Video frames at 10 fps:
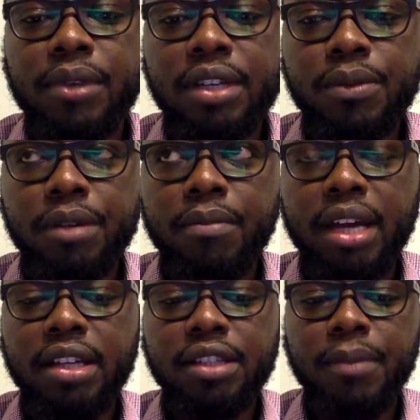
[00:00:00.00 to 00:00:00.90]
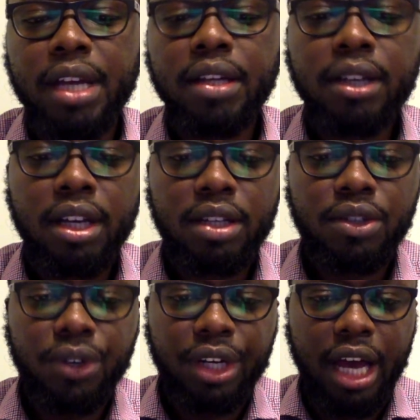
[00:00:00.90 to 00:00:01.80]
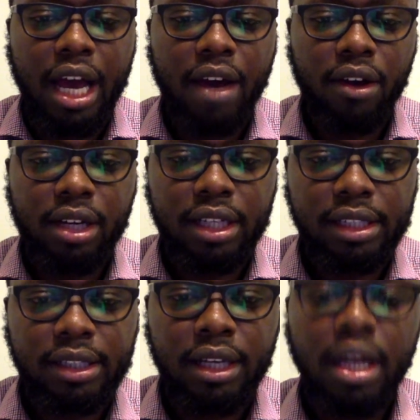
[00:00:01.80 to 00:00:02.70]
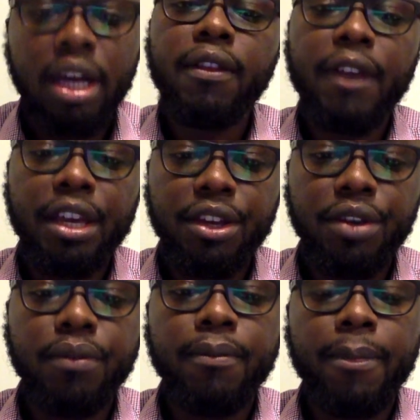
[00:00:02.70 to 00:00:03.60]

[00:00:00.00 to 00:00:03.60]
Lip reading: this with management during our audits. Thank you.